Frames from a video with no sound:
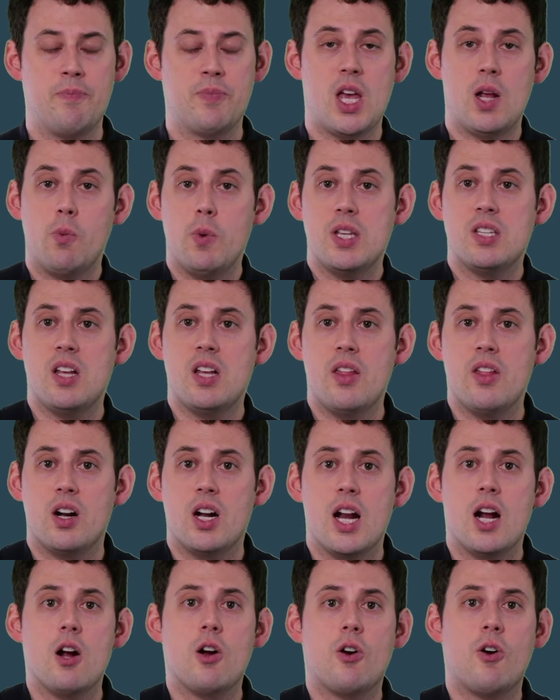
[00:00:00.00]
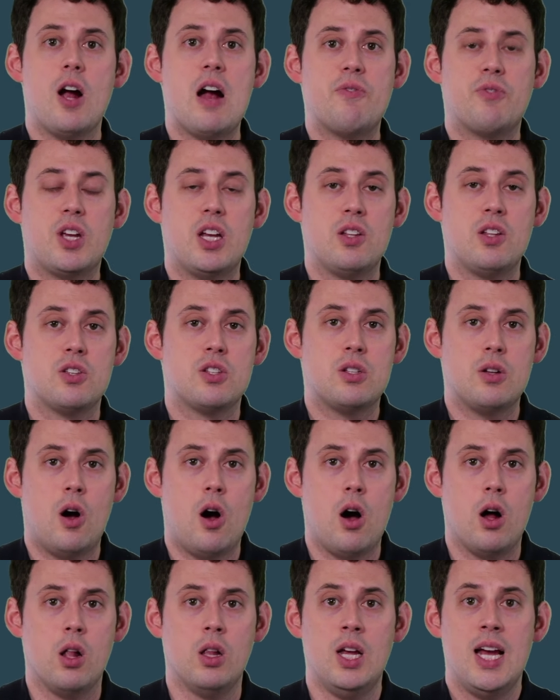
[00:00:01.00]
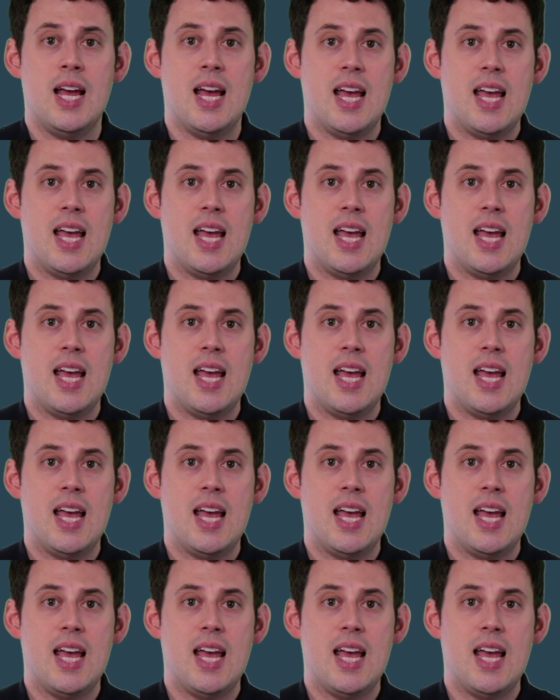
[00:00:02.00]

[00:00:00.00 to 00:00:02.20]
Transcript: And we say that an aircraft can stall